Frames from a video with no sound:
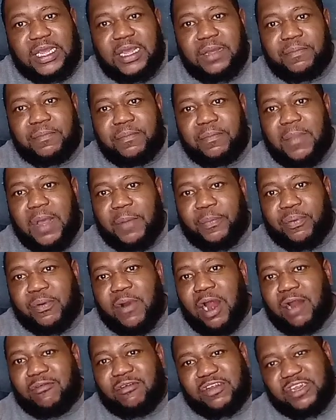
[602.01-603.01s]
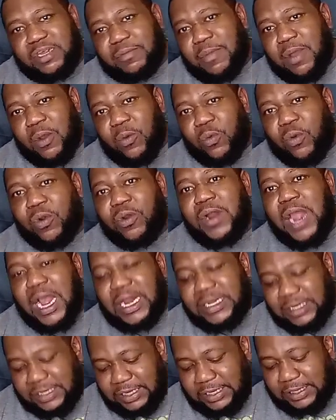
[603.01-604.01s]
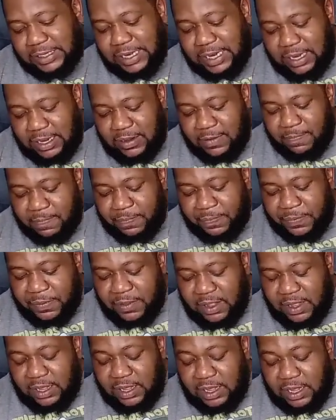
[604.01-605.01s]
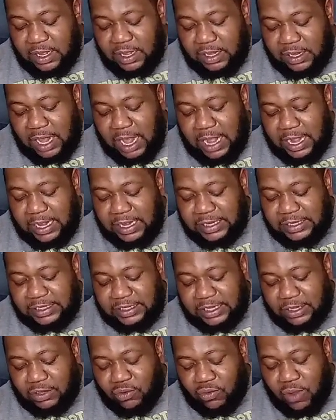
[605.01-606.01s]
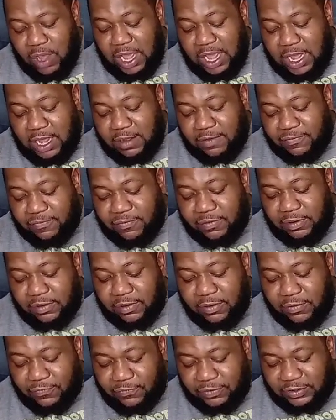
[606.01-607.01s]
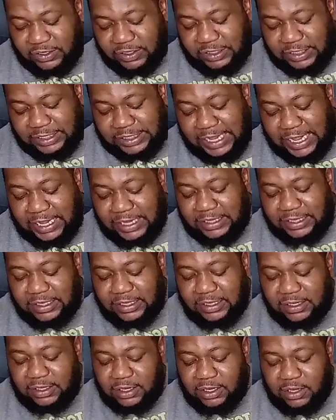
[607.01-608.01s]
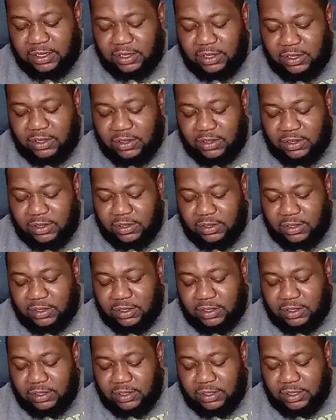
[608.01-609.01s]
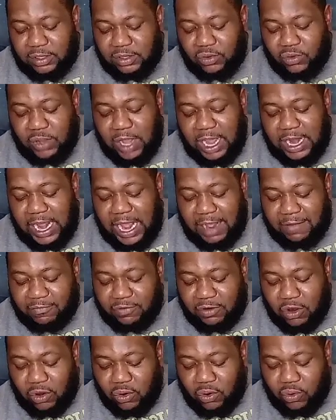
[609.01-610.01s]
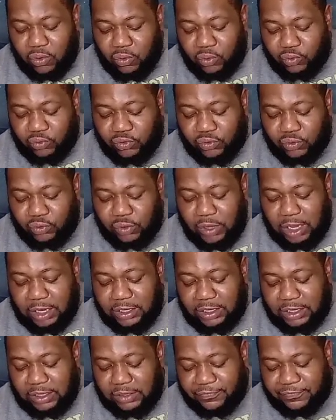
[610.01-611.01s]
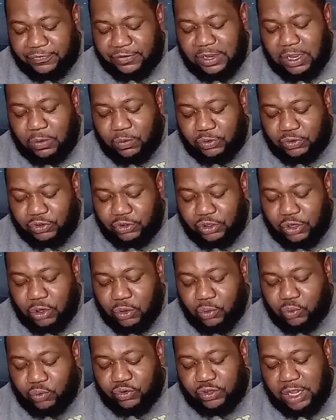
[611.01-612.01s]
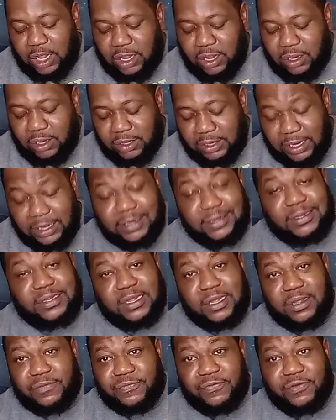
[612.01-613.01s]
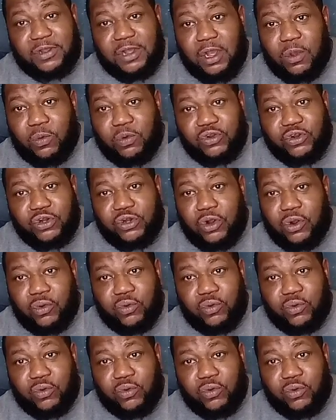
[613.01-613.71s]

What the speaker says: I take that. He said for success, you gotta have goals. You gotta figure out what your goals are. Like I said, figure out what your goals are, what you want to do with them.